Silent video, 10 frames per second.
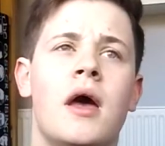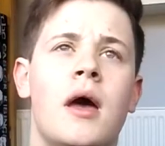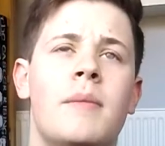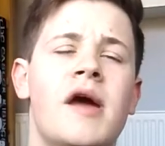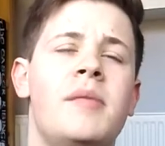
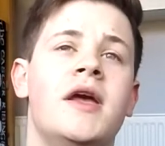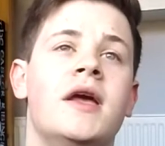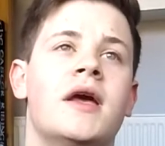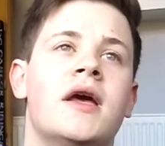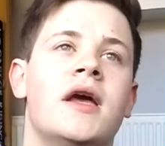
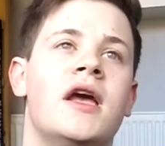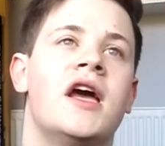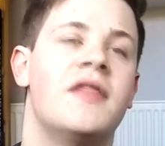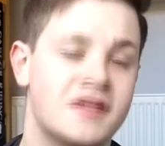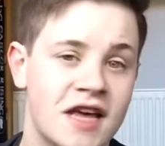maybe
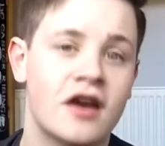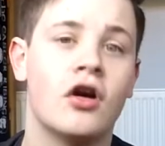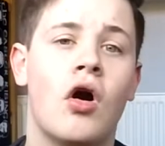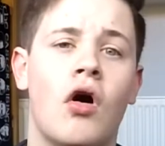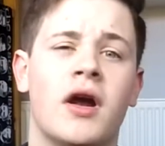in the second
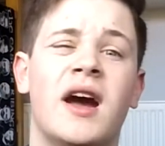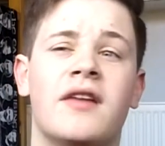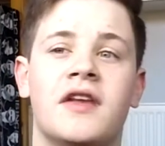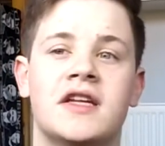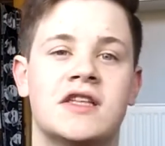courtyard
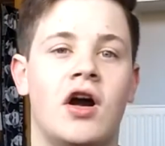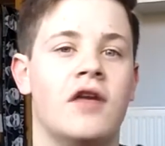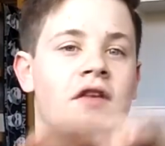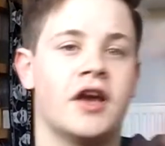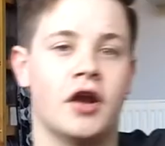there's kind of
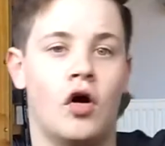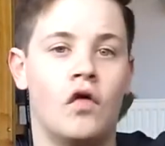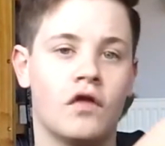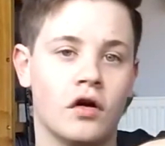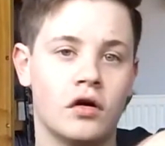like an
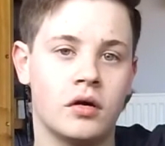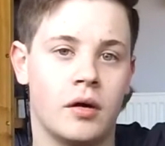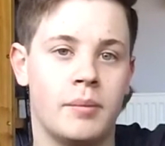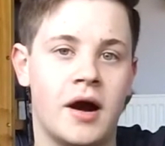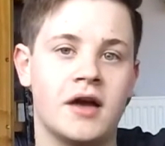overlook
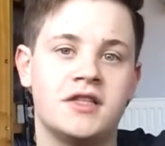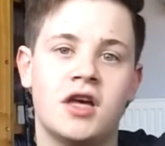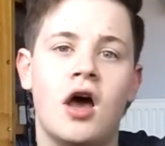part.